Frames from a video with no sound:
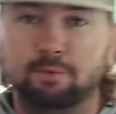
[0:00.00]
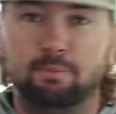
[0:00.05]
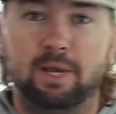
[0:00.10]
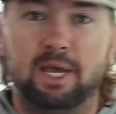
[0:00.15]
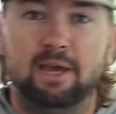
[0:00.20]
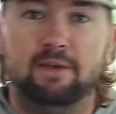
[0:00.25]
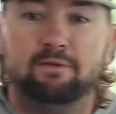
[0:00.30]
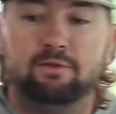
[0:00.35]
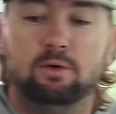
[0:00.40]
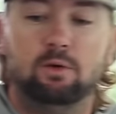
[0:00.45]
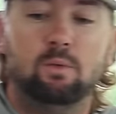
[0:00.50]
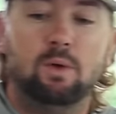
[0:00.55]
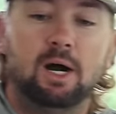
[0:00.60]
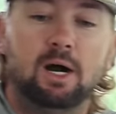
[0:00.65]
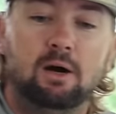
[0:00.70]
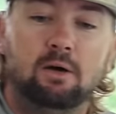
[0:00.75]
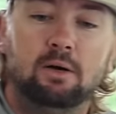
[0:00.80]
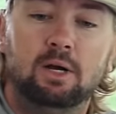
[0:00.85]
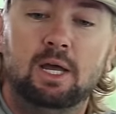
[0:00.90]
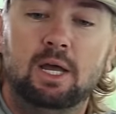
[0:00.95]
Japan for a
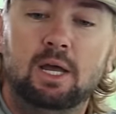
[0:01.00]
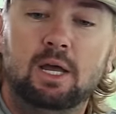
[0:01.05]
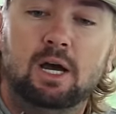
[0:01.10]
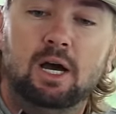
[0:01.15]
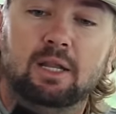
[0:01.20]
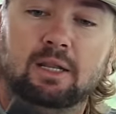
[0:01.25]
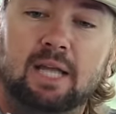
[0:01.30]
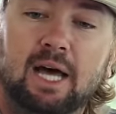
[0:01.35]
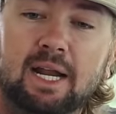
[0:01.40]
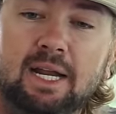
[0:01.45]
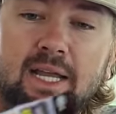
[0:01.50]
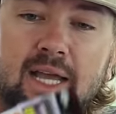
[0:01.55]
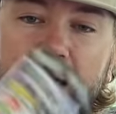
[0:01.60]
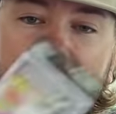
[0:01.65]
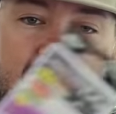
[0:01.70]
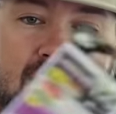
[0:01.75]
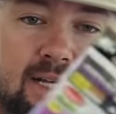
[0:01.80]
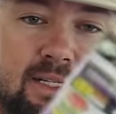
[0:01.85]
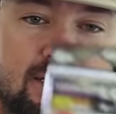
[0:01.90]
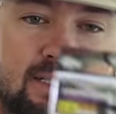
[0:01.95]
while. A lot of
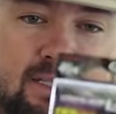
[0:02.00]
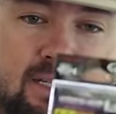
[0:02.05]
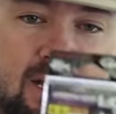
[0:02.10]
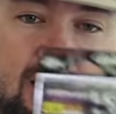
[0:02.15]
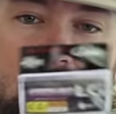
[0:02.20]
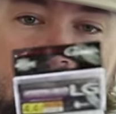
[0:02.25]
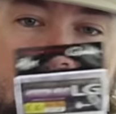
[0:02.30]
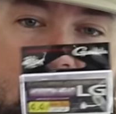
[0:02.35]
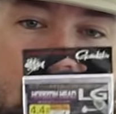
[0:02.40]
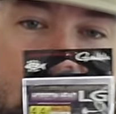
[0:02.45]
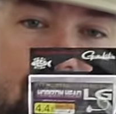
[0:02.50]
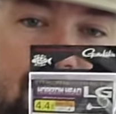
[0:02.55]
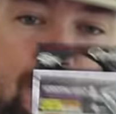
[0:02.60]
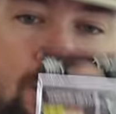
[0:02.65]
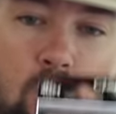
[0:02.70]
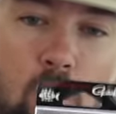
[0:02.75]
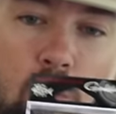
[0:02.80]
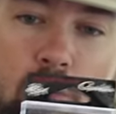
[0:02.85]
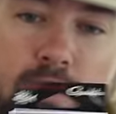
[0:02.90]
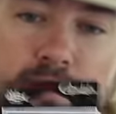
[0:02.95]
guys have
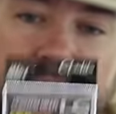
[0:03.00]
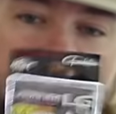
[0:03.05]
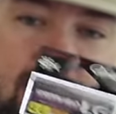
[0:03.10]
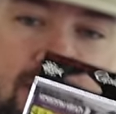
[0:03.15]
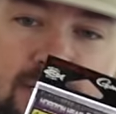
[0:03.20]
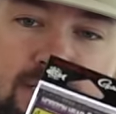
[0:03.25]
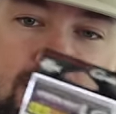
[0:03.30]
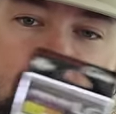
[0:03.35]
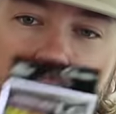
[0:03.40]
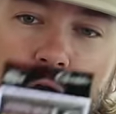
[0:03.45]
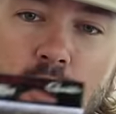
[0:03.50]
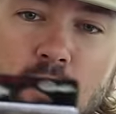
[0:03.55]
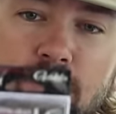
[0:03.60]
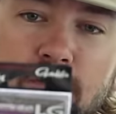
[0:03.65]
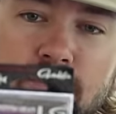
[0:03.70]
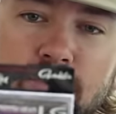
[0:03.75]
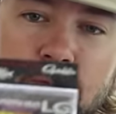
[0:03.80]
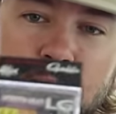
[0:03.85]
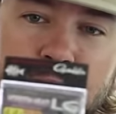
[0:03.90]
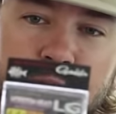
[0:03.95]
been ordering this
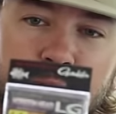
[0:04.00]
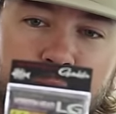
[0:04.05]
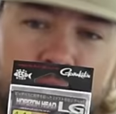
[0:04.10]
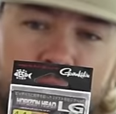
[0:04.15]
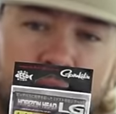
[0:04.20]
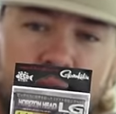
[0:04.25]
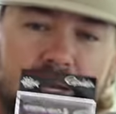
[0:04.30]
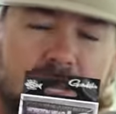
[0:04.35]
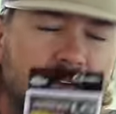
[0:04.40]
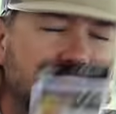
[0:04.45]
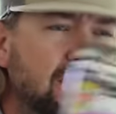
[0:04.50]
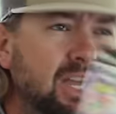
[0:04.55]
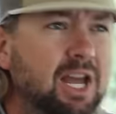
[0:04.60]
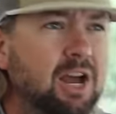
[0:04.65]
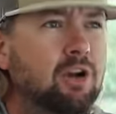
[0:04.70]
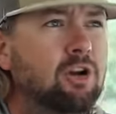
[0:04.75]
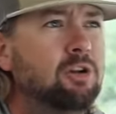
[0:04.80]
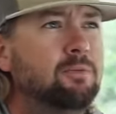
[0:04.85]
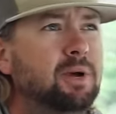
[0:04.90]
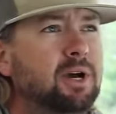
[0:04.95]
over from Japan. I think
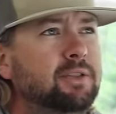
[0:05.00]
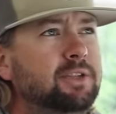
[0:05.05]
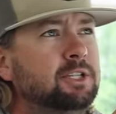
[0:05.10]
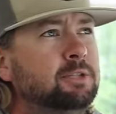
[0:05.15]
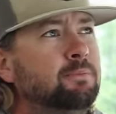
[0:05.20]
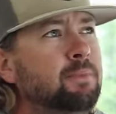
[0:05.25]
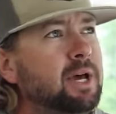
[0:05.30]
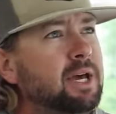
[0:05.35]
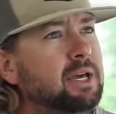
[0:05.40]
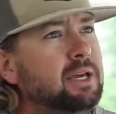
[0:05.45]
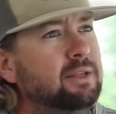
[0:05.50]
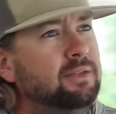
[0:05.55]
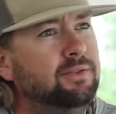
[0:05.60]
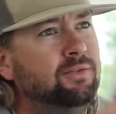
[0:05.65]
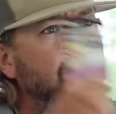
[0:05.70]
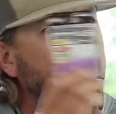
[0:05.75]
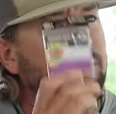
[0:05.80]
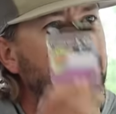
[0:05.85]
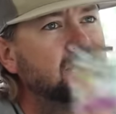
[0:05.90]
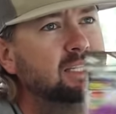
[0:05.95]
I heard about this
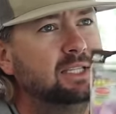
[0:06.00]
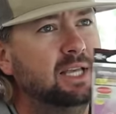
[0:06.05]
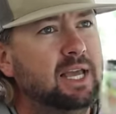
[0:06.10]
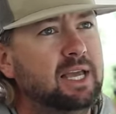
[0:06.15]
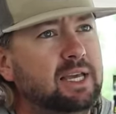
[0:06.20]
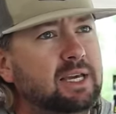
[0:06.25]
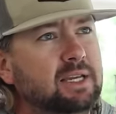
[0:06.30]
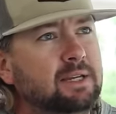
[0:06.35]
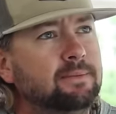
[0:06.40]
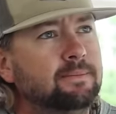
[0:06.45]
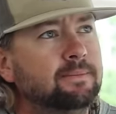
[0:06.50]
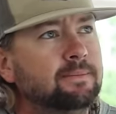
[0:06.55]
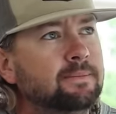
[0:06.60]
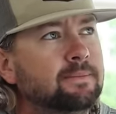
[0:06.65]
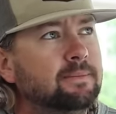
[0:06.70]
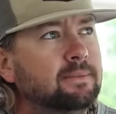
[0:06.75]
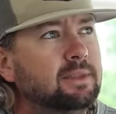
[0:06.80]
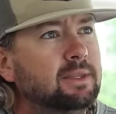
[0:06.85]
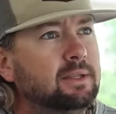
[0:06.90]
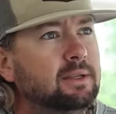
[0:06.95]
head
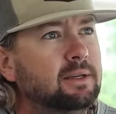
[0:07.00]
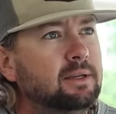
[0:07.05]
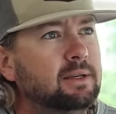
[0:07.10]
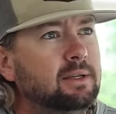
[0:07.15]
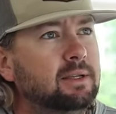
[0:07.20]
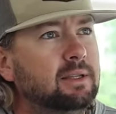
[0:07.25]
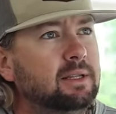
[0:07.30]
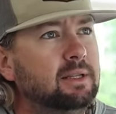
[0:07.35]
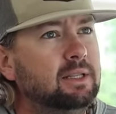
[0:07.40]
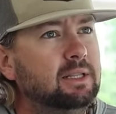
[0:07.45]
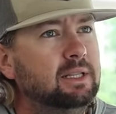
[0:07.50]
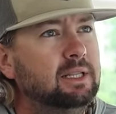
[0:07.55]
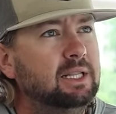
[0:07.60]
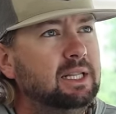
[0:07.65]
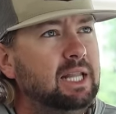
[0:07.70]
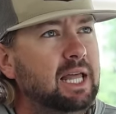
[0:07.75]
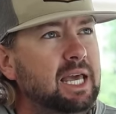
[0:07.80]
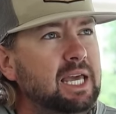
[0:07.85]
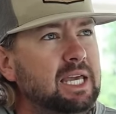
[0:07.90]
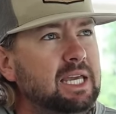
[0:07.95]

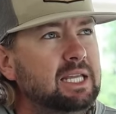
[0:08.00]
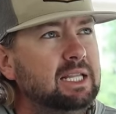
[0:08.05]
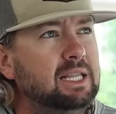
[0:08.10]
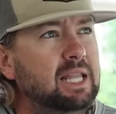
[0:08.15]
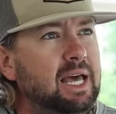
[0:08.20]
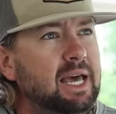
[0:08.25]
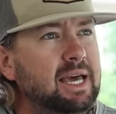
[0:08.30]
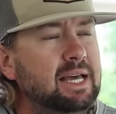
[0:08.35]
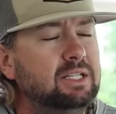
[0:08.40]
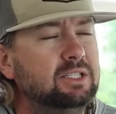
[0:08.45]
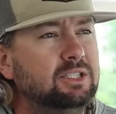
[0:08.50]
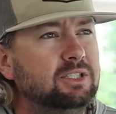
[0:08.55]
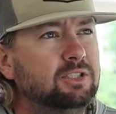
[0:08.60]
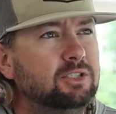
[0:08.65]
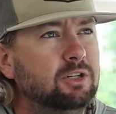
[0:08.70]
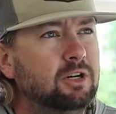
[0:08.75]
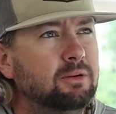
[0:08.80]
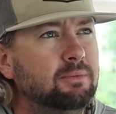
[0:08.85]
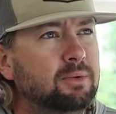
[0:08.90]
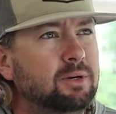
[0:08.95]
late last
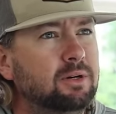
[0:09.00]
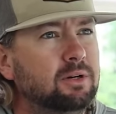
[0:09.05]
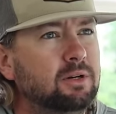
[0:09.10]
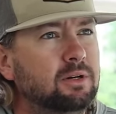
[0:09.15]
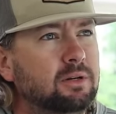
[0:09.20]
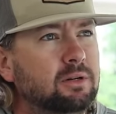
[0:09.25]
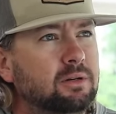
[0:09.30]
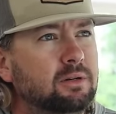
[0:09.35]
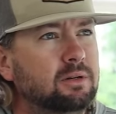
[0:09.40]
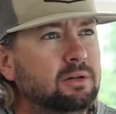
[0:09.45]
summer.